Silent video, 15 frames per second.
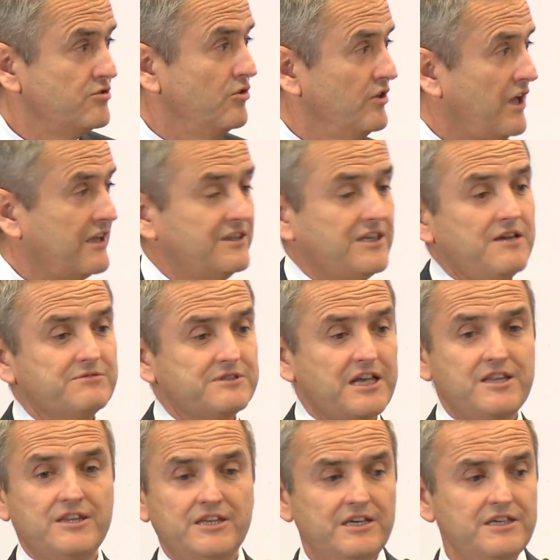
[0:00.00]
So at times
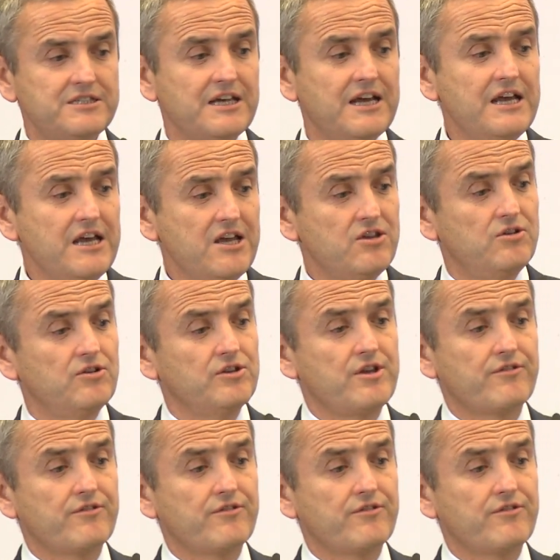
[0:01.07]
like this, you know,